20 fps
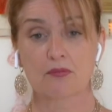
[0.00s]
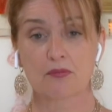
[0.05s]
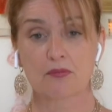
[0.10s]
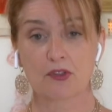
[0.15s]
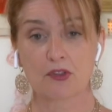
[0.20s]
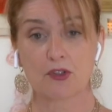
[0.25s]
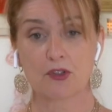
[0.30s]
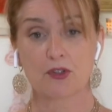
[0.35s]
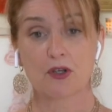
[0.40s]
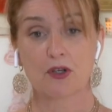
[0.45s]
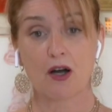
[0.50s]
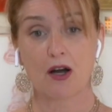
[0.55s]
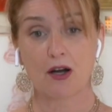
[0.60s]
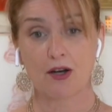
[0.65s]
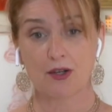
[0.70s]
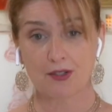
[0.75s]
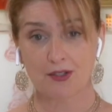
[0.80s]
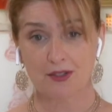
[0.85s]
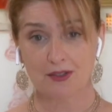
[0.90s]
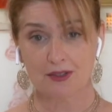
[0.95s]
to your
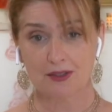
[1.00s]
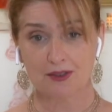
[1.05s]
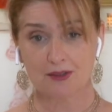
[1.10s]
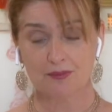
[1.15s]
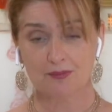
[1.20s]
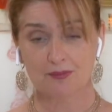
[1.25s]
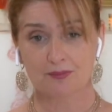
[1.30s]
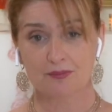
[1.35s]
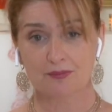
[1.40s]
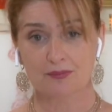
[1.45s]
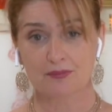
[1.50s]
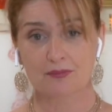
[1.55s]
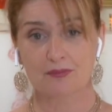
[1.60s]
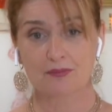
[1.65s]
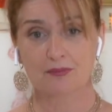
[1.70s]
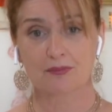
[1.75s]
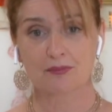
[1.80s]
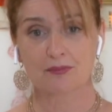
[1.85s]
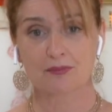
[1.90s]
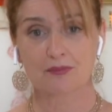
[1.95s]
heart,
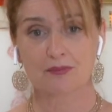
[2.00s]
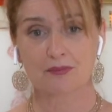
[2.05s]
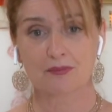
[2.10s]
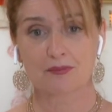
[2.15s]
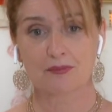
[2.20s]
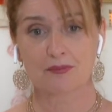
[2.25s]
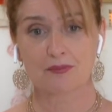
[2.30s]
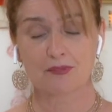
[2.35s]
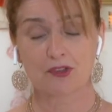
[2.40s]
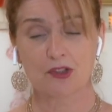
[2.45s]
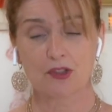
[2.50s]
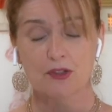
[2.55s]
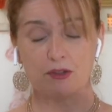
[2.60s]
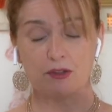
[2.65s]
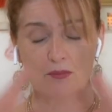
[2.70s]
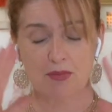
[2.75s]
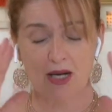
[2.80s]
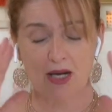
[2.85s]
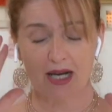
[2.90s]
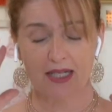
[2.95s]
to your
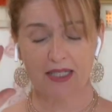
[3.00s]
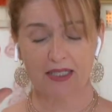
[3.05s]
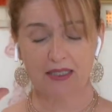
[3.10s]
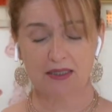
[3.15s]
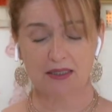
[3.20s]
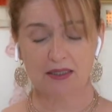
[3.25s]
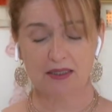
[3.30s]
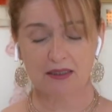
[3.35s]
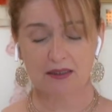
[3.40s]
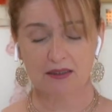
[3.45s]
mind,